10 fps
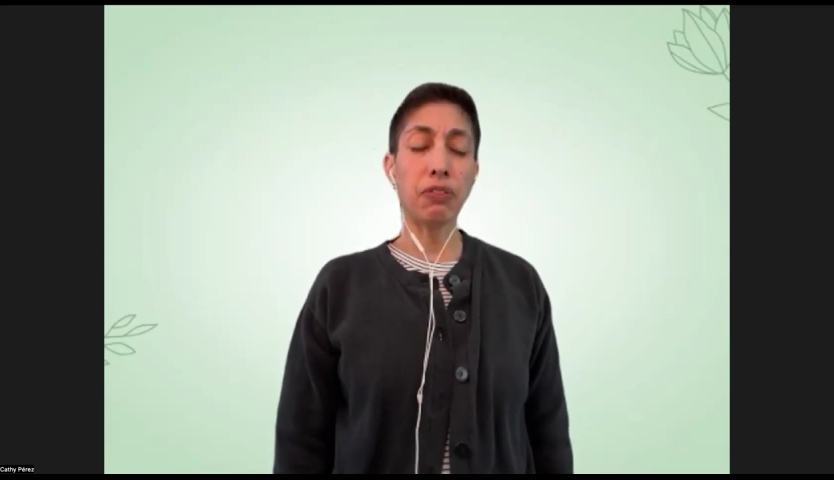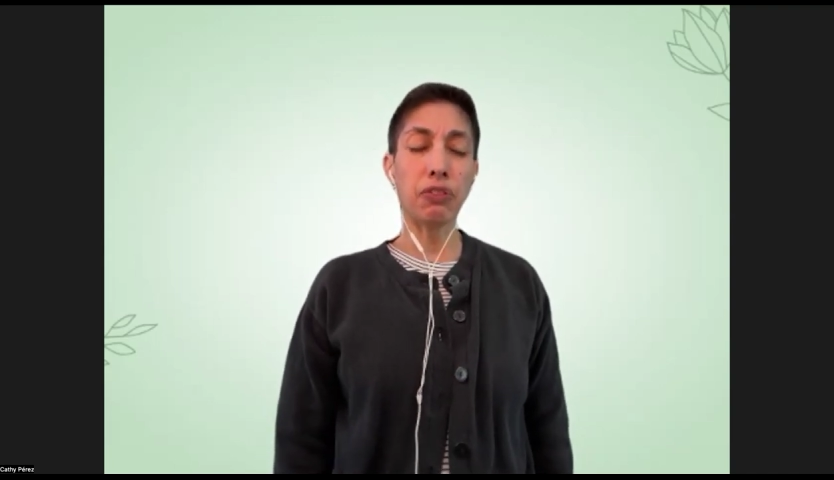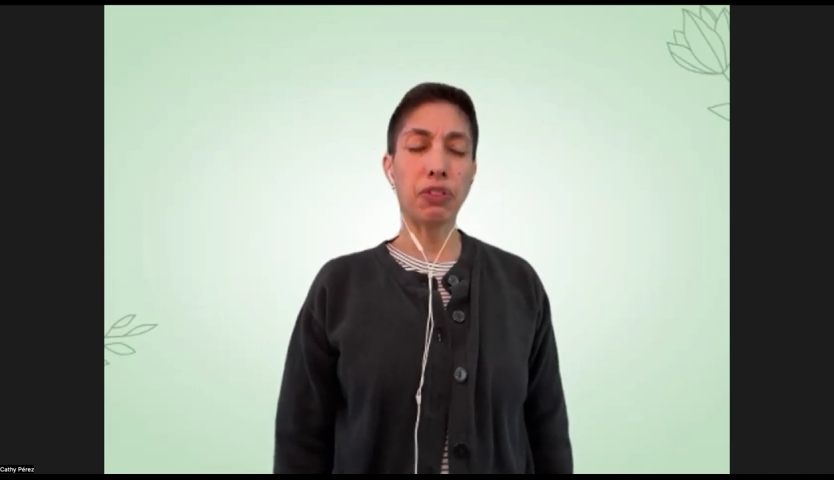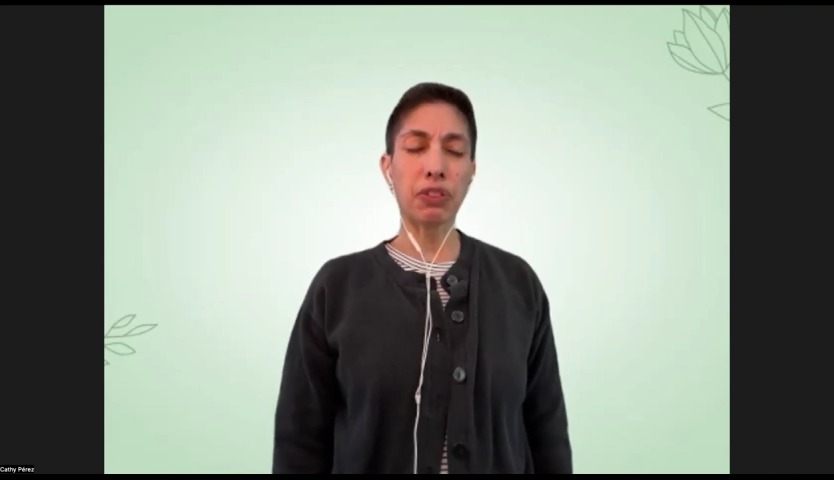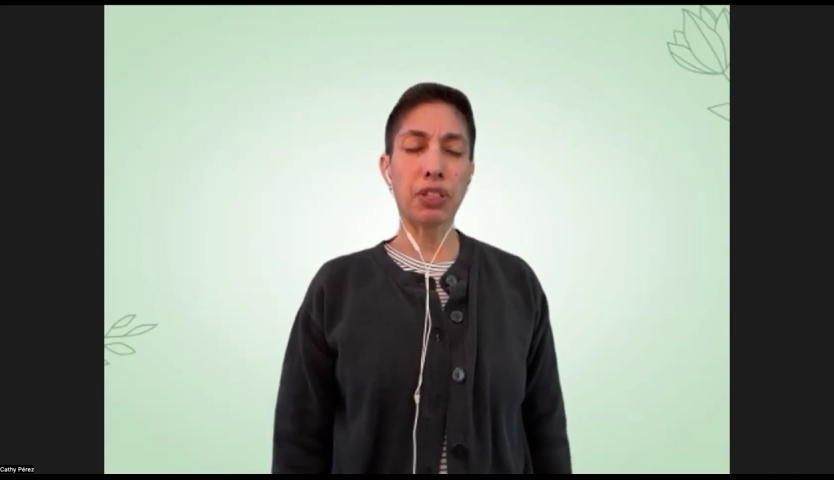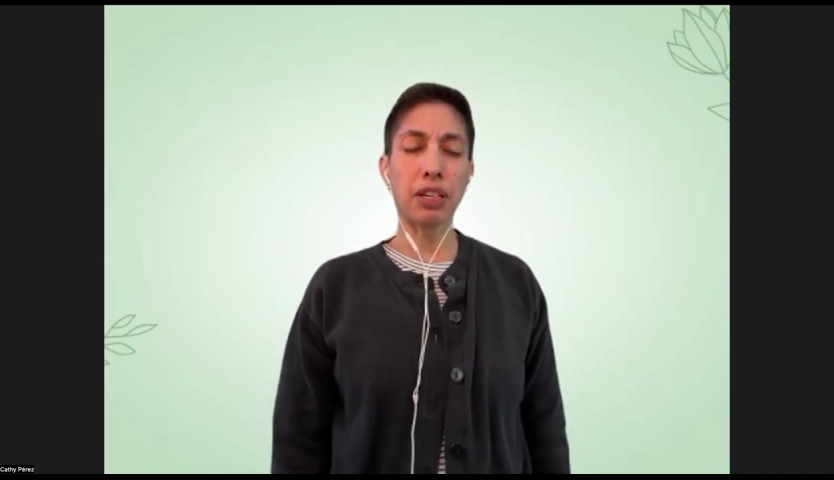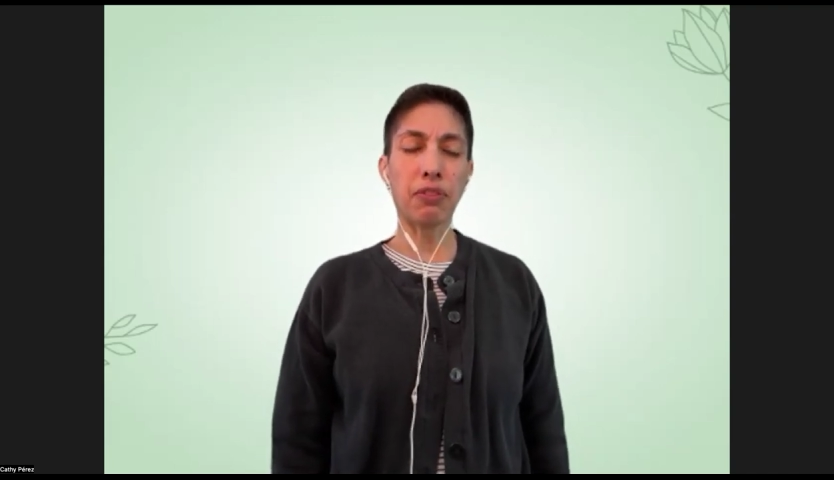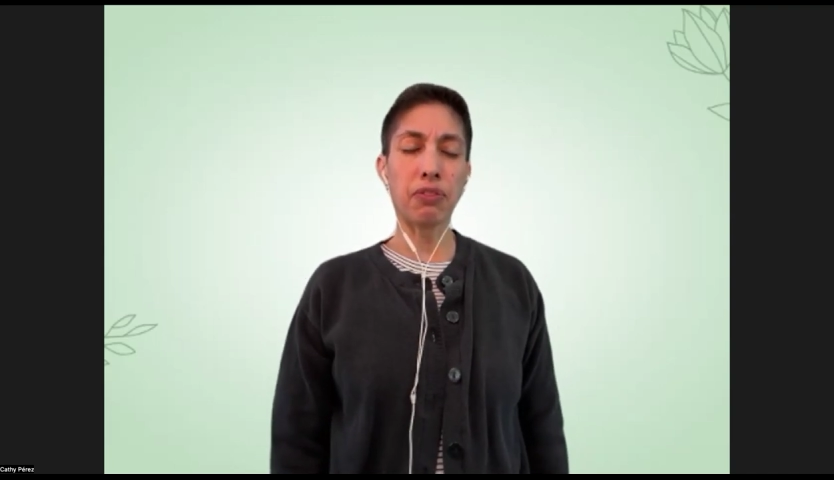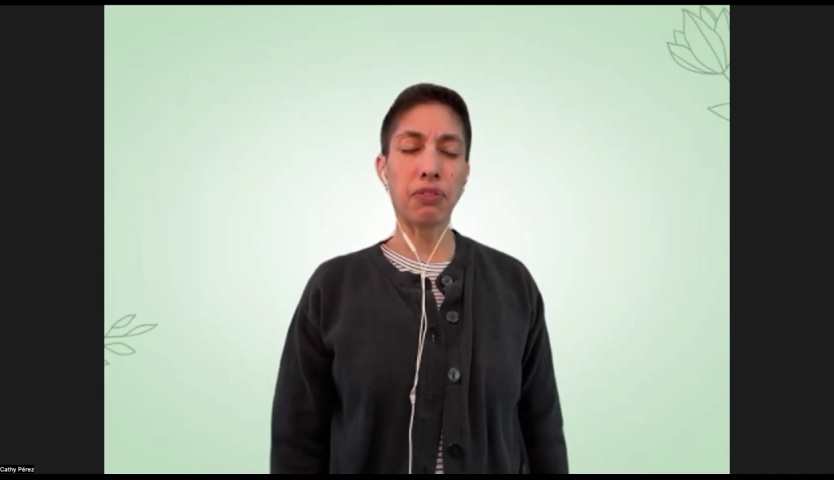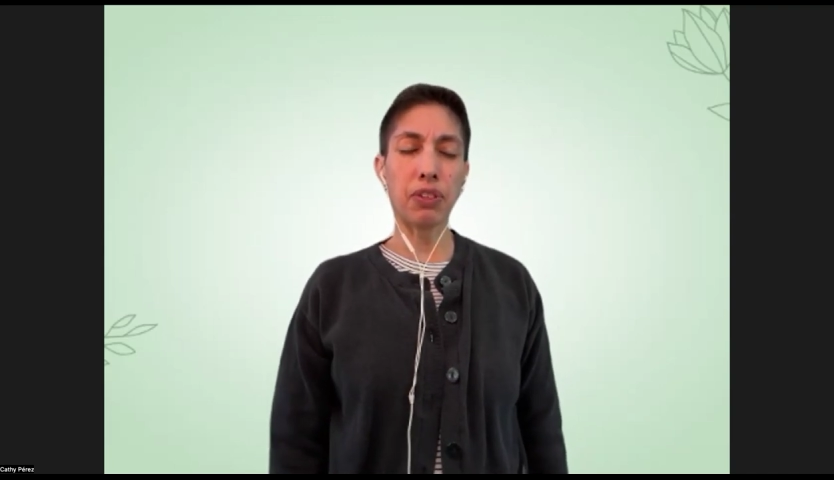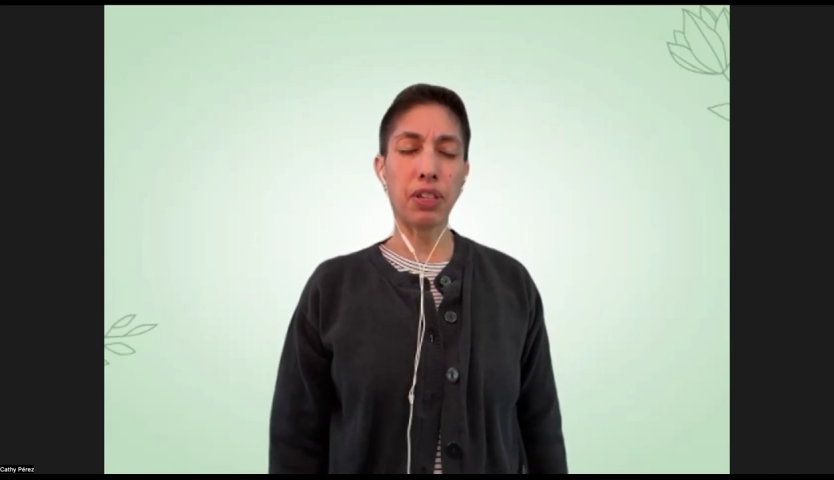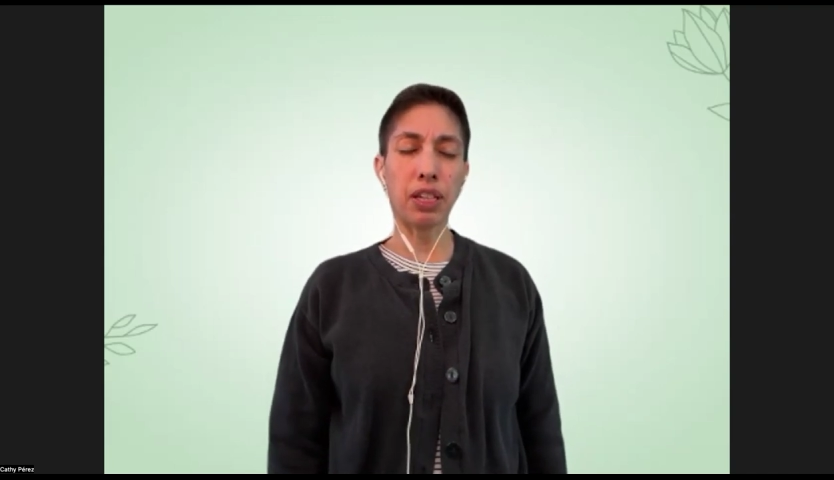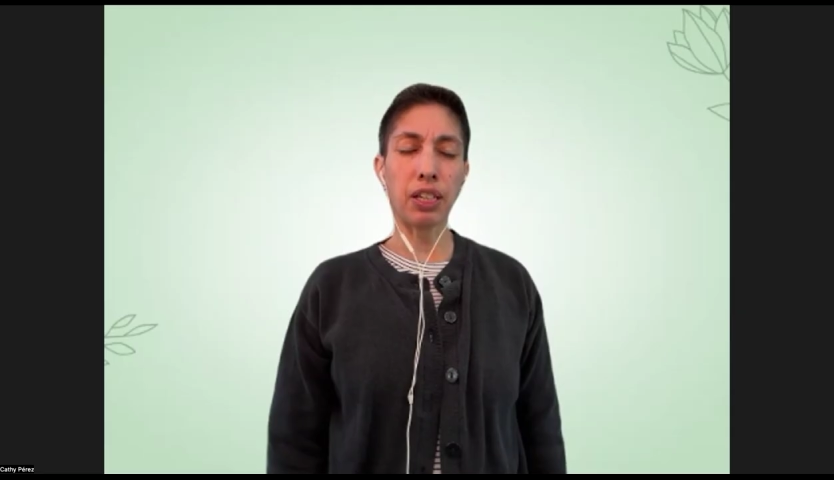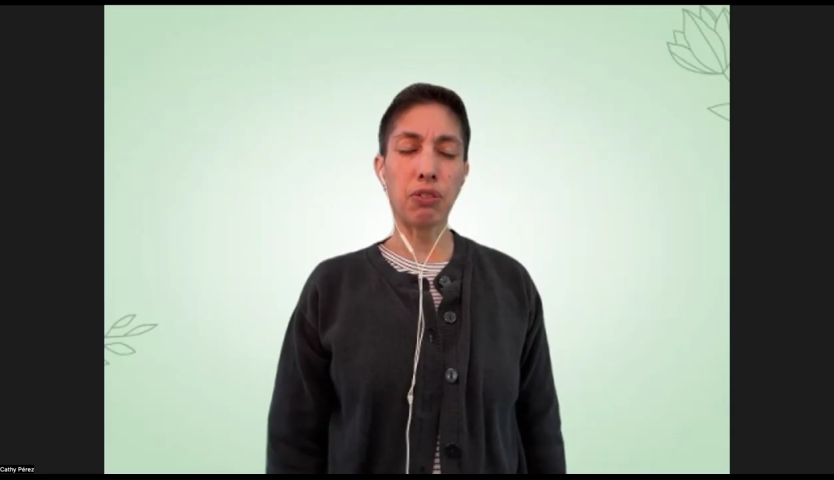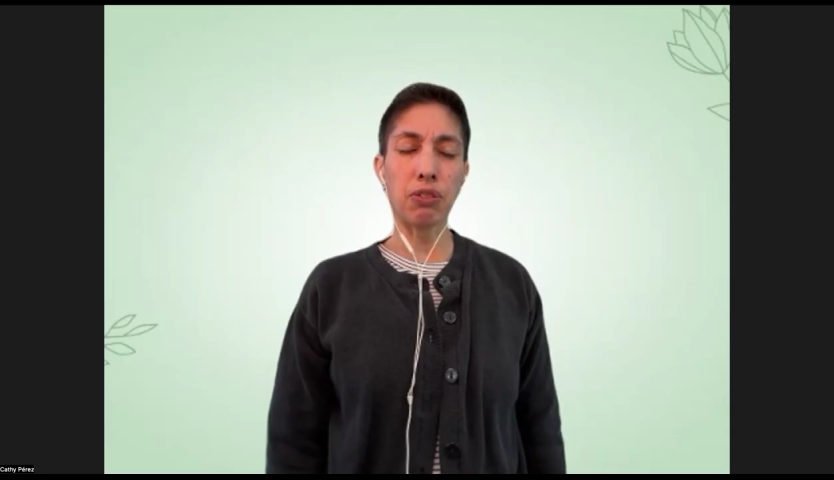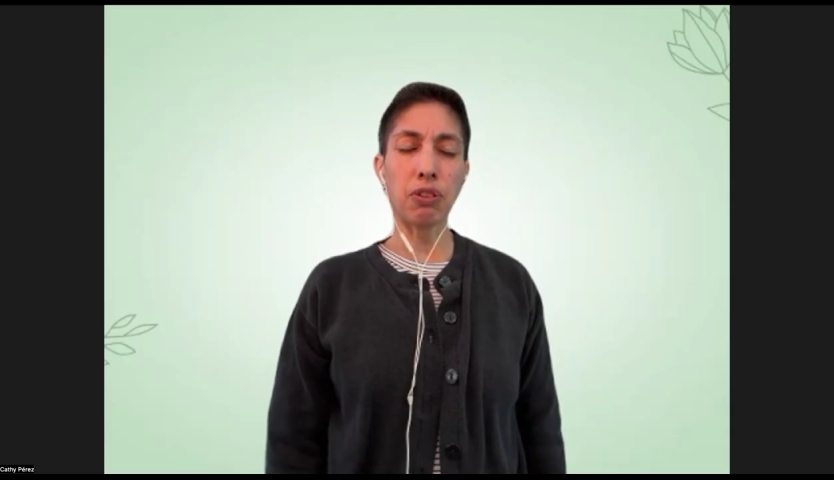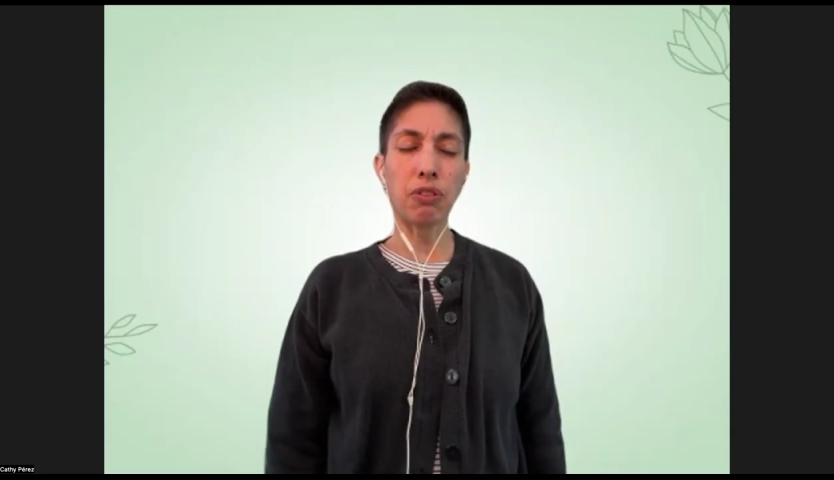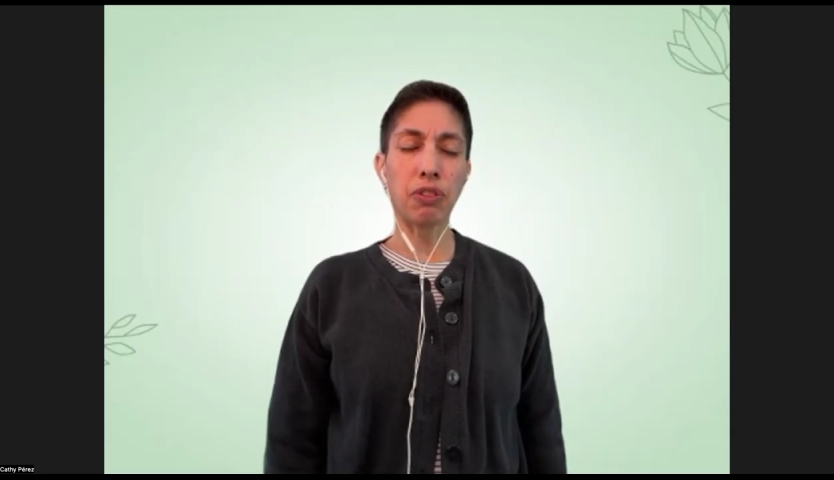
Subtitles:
you feel safe and can do so,